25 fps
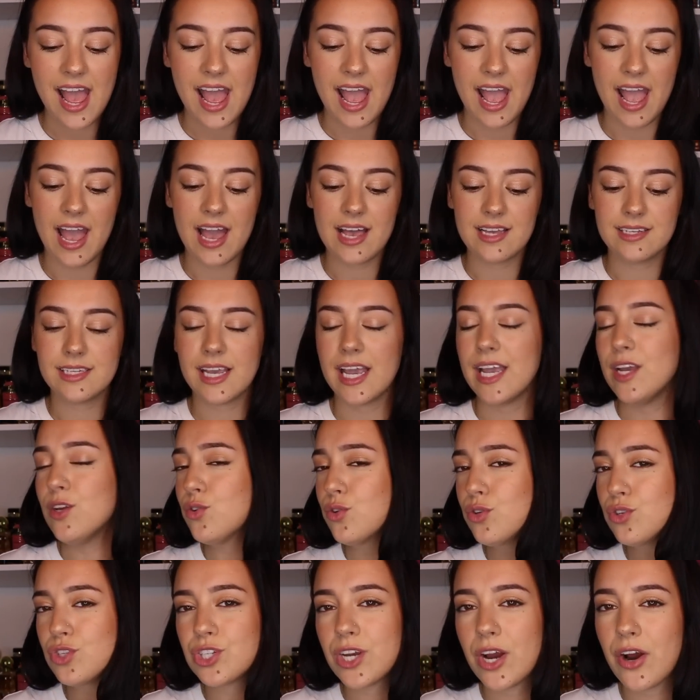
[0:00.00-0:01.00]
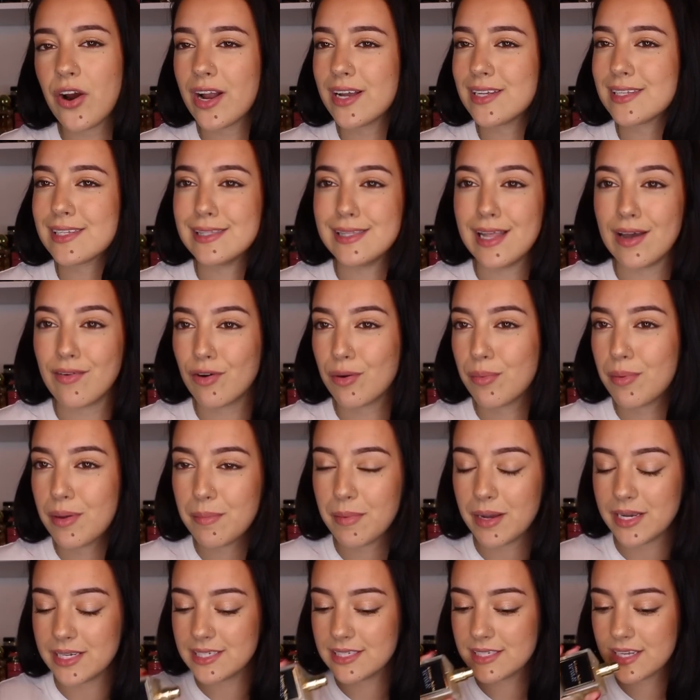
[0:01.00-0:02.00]
And Angel Share has never
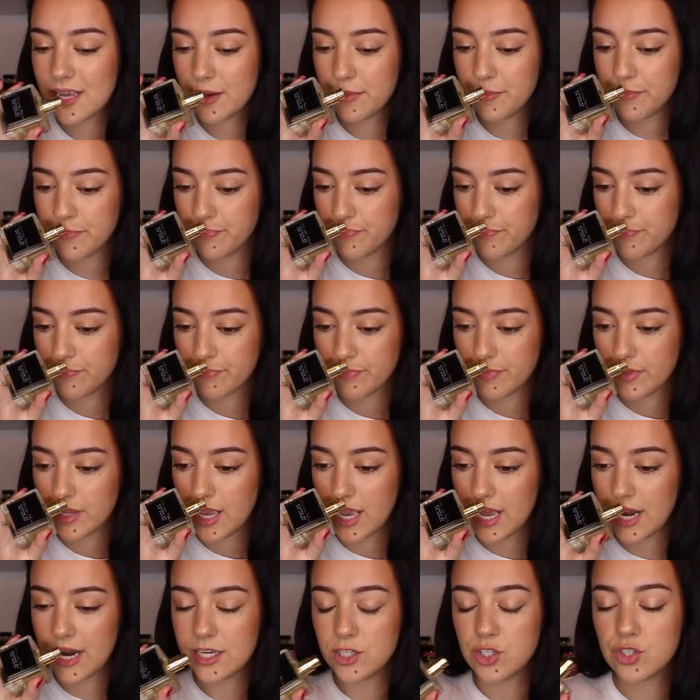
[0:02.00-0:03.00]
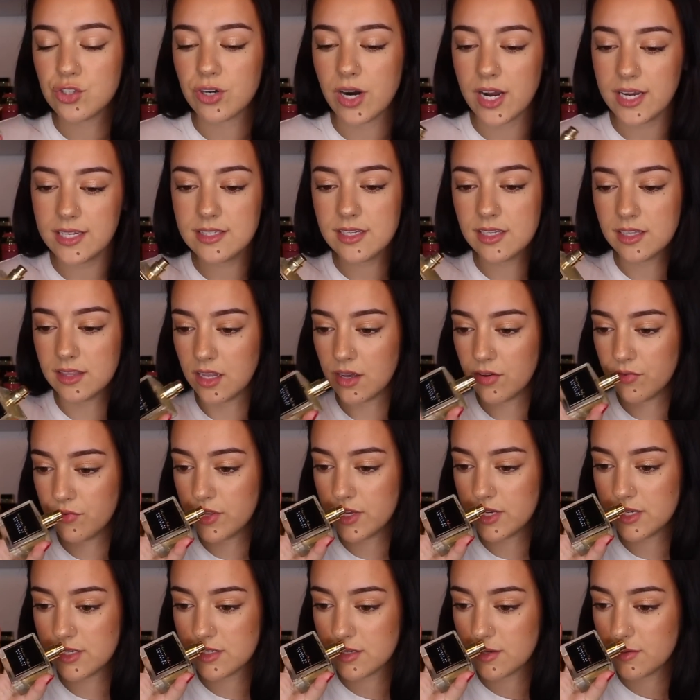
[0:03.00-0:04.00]
been my scent. And I tried to love
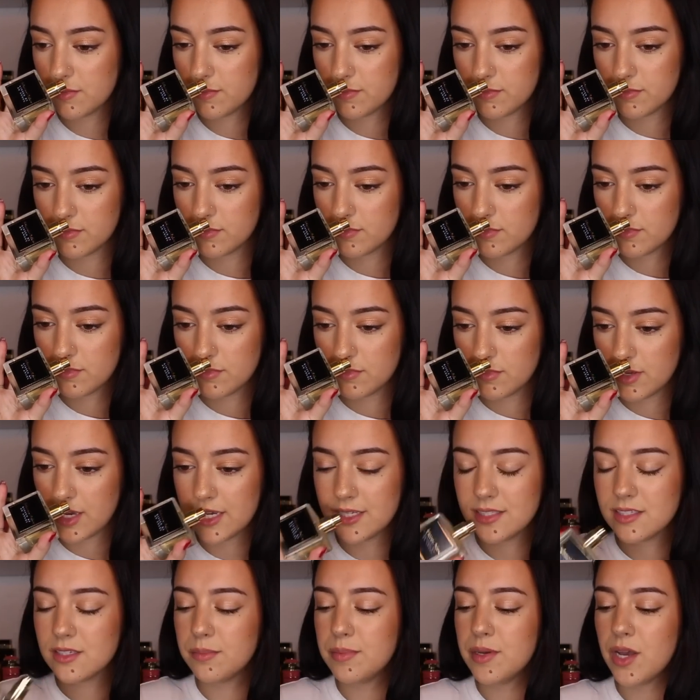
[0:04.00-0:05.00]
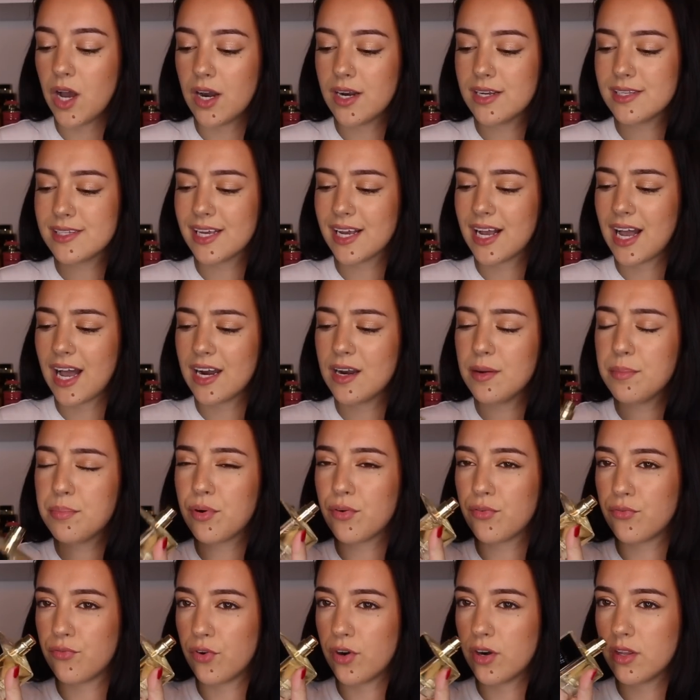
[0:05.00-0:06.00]
this. And to be honest, I kind of
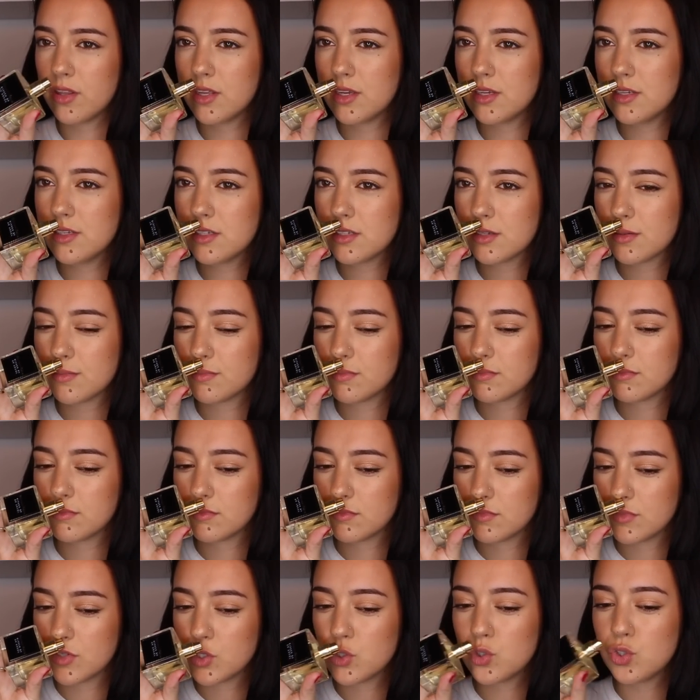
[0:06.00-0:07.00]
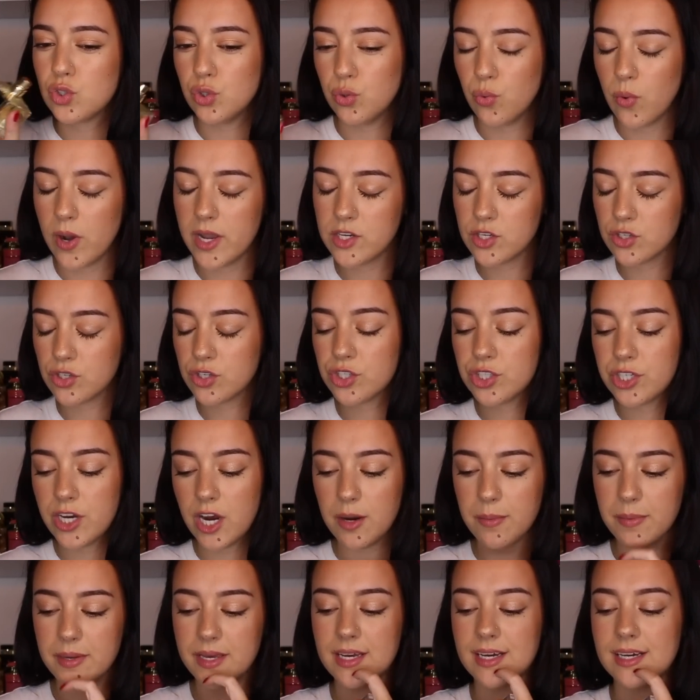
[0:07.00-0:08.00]
prefer this to Angel
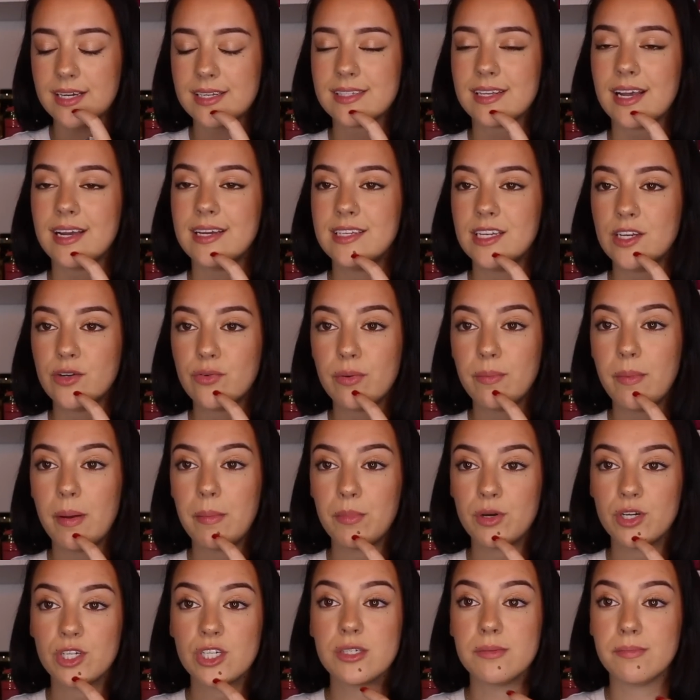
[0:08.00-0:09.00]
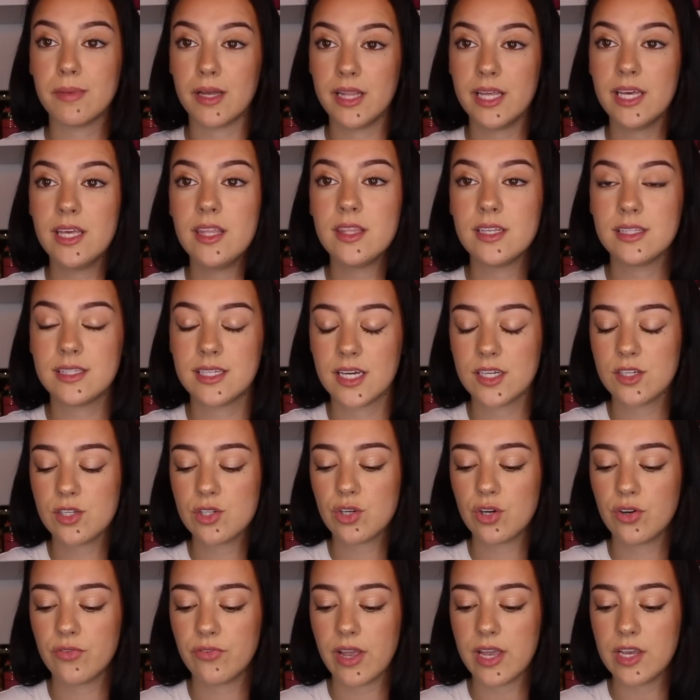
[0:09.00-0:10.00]
Share because I did remember smelling the
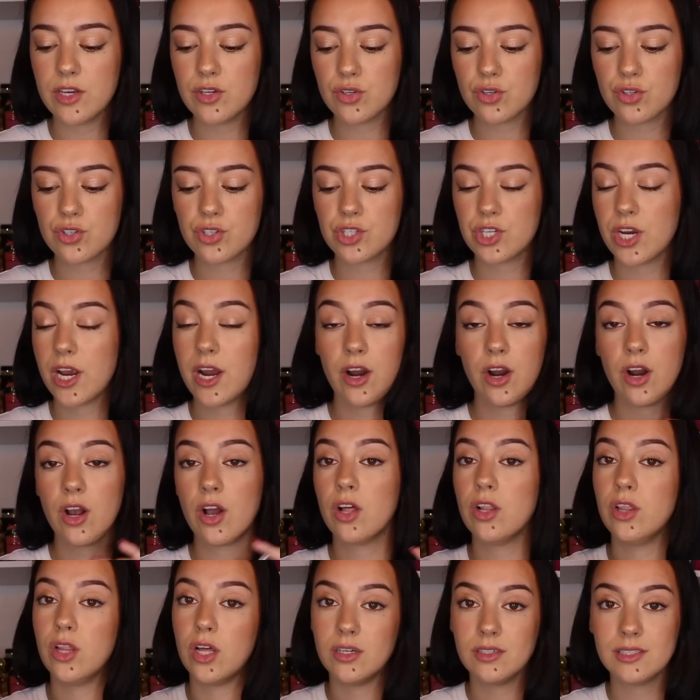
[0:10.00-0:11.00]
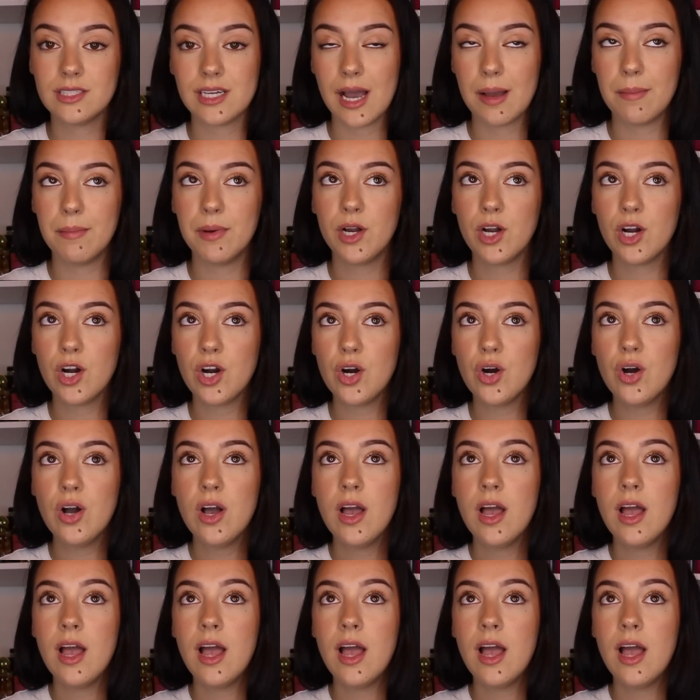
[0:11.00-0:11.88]
tester of Angel Share a long time ago